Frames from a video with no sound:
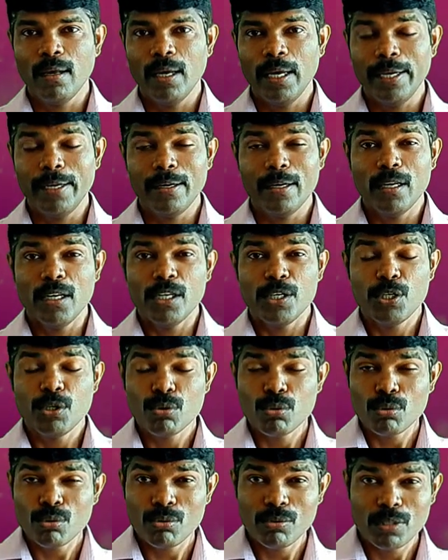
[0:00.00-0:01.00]
and due
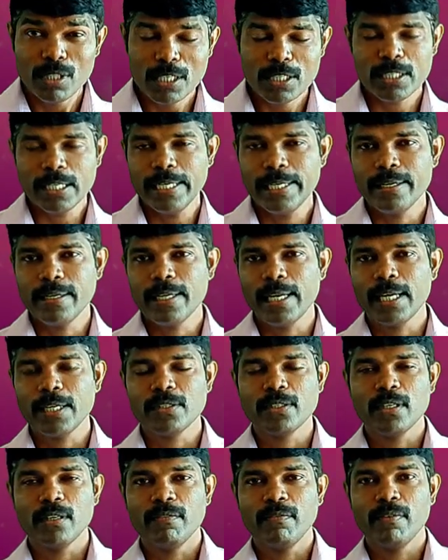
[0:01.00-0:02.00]
to this
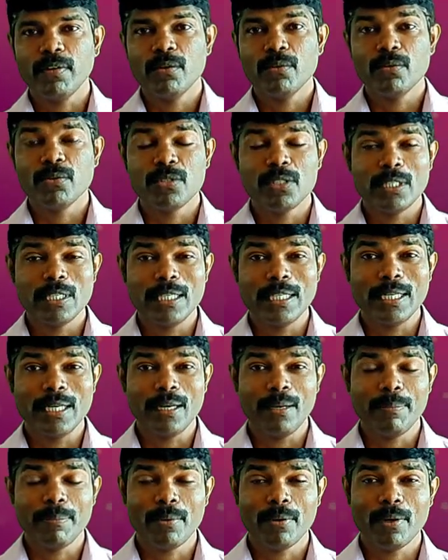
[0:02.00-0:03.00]
interaction we could see
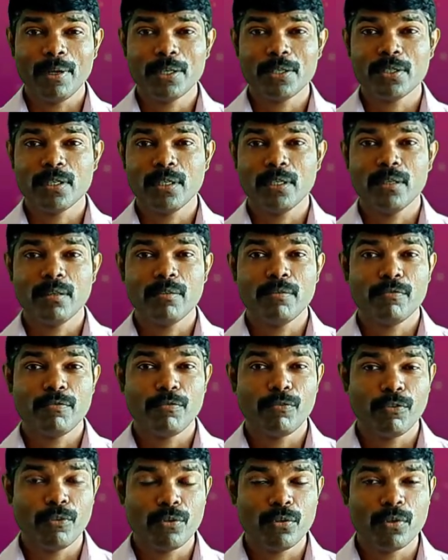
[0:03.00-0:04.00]
reproduction,
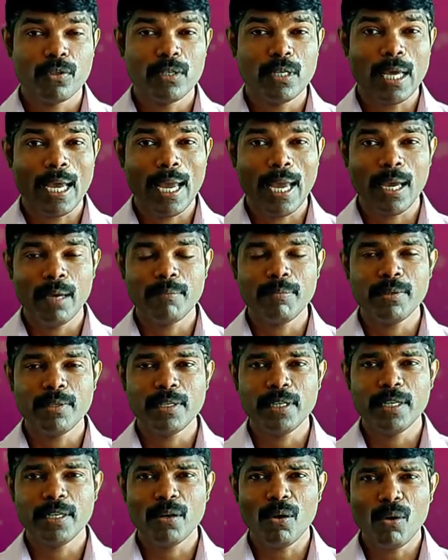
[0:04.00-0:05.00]
food,
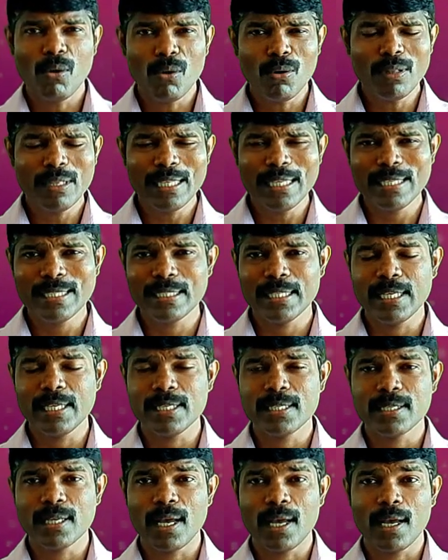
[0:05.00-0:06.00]
habitat, all these
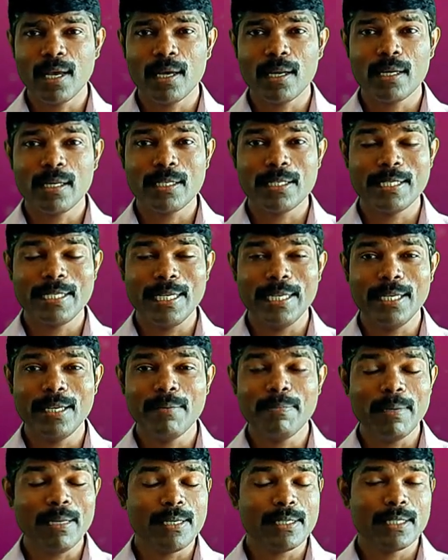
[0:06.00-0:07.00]
things are
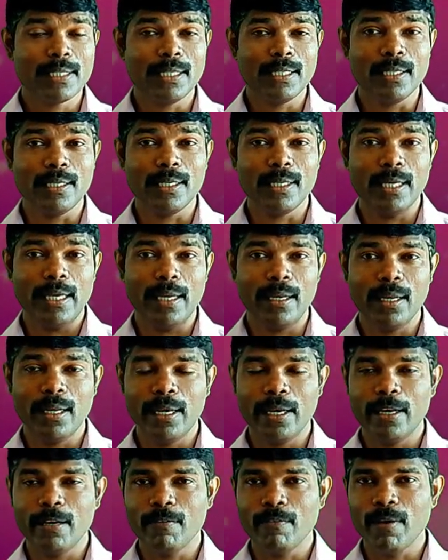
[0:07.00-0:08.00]
taking place in an
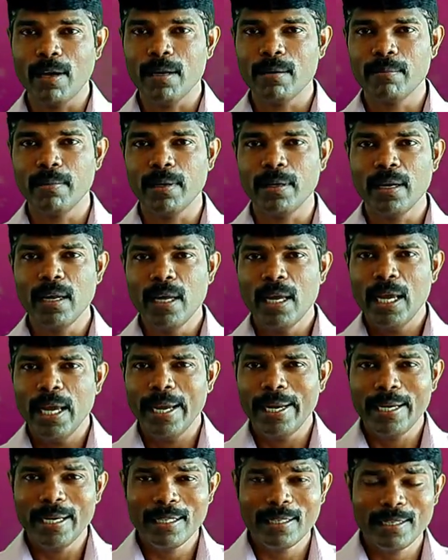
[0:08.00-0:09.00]
environment.
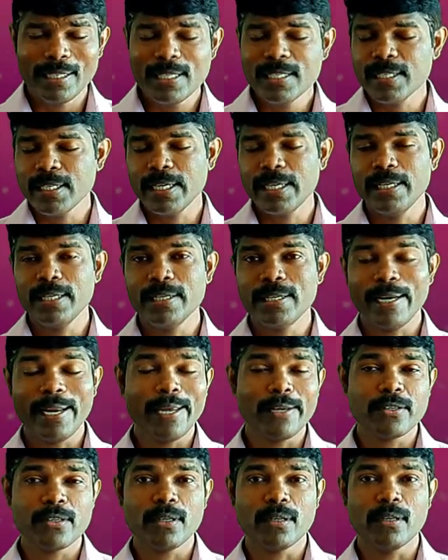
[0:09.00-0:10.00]
And this
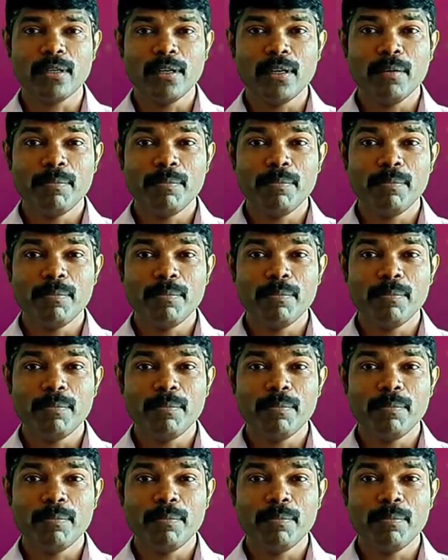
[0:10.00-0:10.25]
interaction